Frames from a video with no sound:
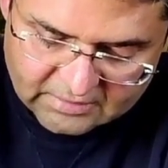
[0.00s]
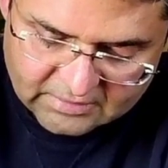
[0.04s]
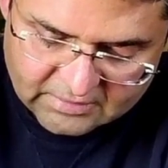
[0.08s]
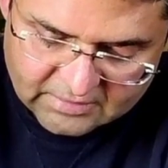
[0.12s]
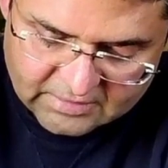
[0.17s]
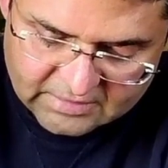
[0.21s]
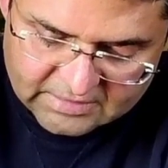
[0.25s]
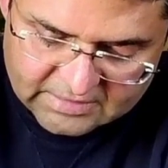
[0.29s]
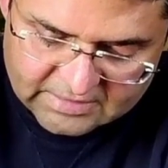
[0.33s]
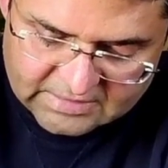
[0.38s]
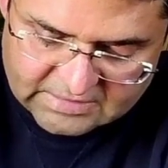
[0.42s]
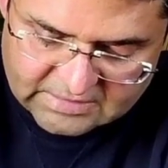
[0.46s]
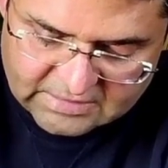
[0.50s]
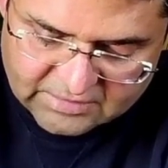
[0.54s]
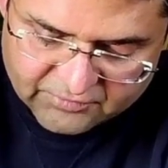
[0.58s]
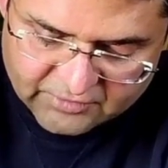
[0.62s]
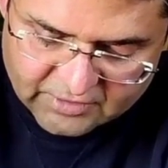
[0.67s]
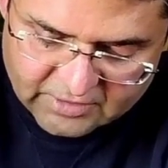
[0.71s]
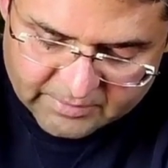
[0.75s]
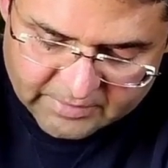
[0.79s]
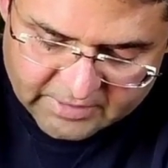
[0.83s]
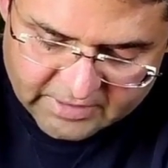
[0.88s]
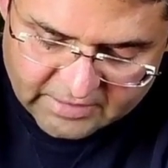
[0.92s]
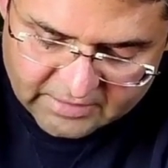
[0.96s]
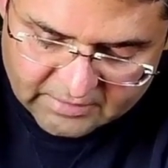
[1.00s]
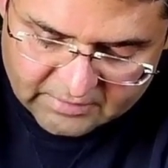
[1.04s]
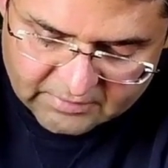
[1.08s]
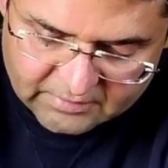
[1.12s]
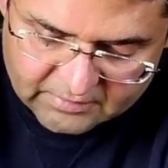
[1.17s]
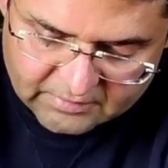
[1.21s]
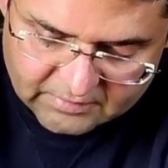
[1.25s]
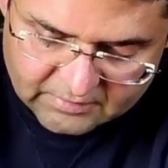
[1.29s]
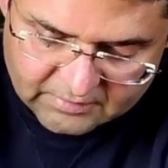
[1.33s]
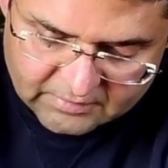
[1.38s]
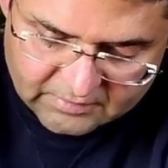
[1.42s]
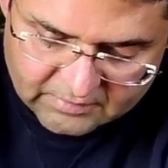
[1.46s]
And the third reason
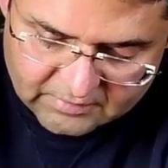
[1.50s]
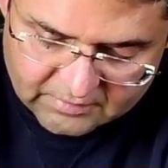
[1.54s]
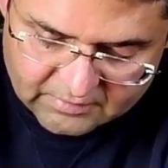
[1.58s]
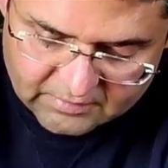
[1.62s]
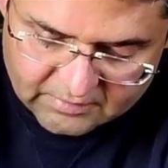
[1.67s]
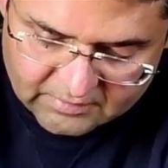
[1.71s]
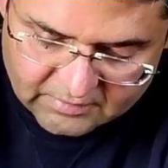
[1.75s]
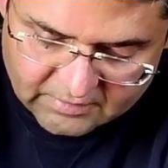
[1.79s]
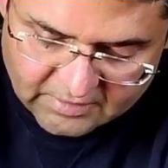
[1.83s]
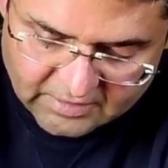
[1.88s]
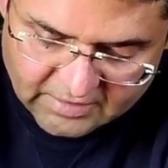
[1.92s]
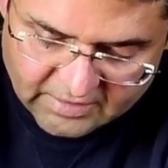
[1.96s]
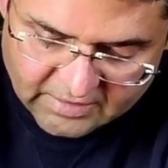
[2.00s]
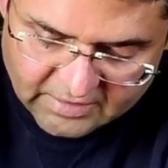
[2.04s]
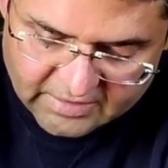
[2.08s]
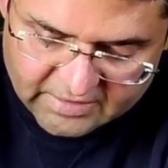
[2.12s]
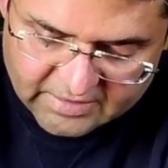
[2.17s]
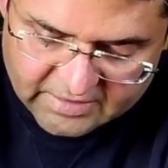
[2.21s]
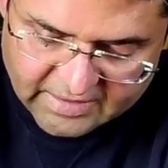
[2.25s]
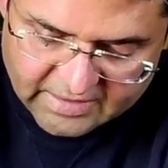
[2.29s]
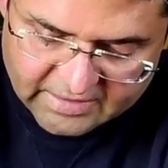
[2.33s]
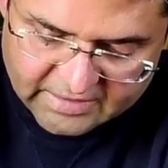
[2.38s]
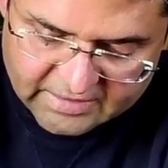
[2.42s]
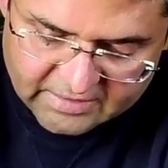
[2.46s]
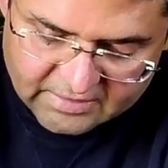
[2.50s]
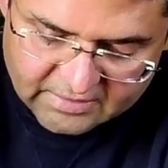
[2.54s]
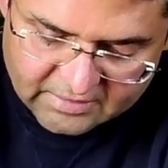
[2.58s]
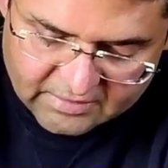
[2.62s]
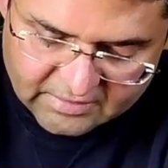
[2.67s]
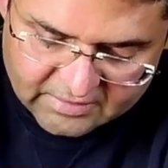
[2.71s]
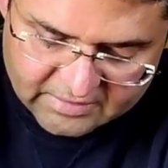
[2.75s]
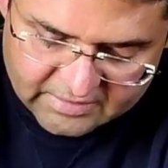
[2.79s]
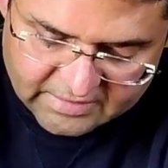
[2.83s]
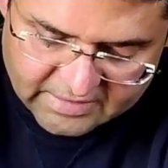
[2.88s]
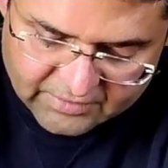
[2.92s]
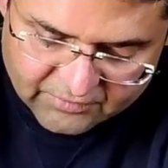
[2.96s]
will be
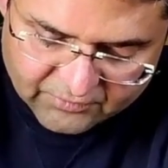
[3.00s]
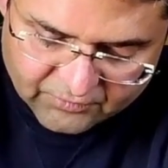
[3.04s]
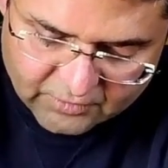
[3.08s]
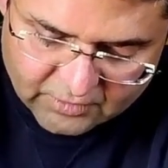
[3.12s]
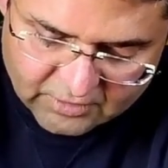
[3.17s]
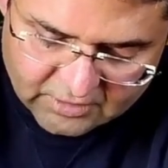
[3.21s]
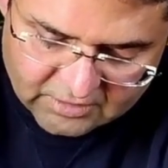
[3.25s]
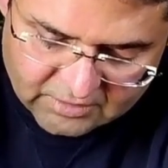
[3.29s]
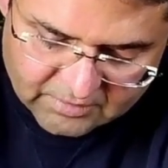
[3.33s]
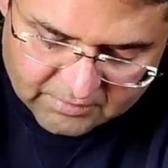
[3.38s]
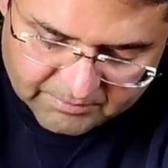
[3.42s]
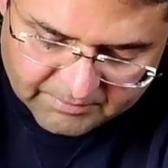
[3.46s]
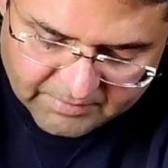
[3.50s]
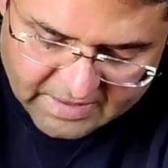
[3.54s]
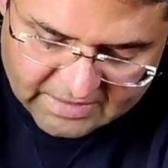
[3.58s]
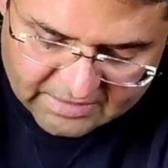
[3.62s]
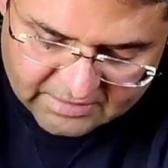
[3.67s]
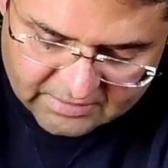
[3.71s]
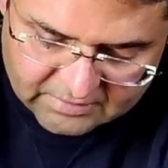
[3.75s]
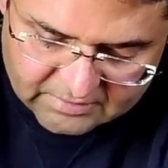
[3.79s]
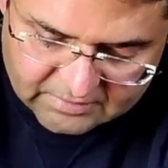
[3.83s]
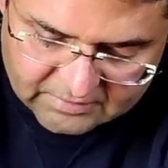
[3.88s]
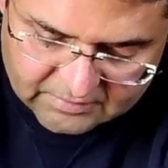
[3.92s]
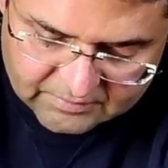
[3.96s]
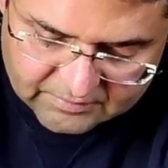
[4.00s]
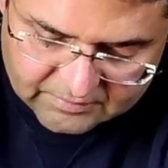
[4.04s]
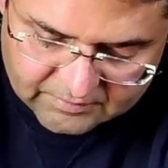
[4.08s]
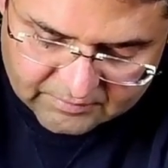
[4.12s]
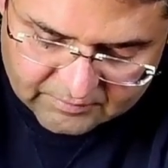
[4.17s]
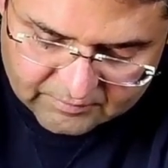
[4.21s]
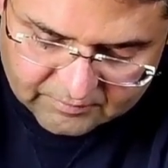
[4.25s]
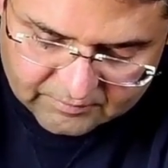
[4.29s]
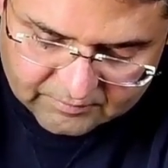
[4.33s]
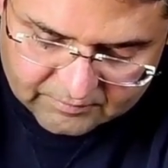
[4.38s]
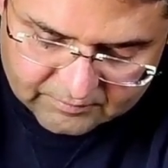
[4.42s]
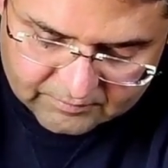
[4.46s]
erratic rainfall
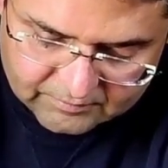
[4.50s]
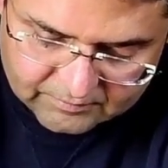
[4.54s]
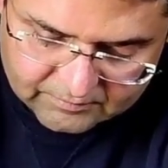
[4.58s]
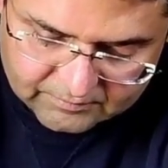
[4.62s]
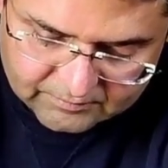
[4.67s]
pattern.